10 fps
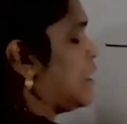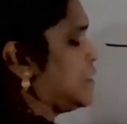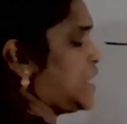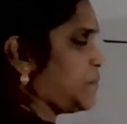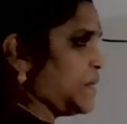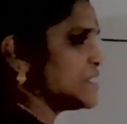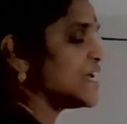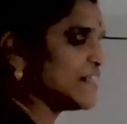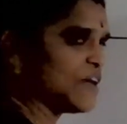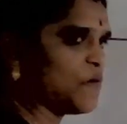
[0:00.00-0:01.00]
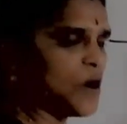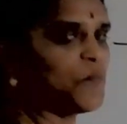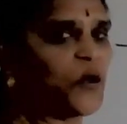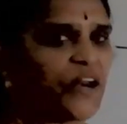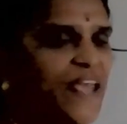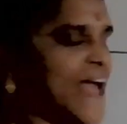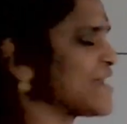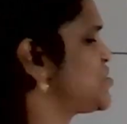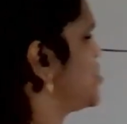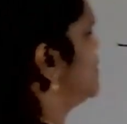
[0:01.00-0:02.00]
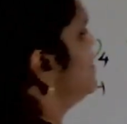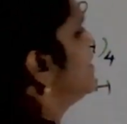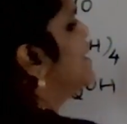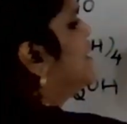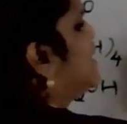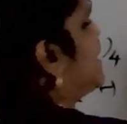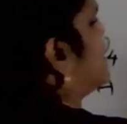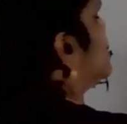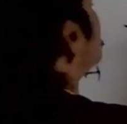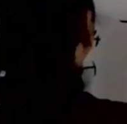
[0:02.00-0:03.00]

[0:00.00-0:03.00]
That means another one more reaction here.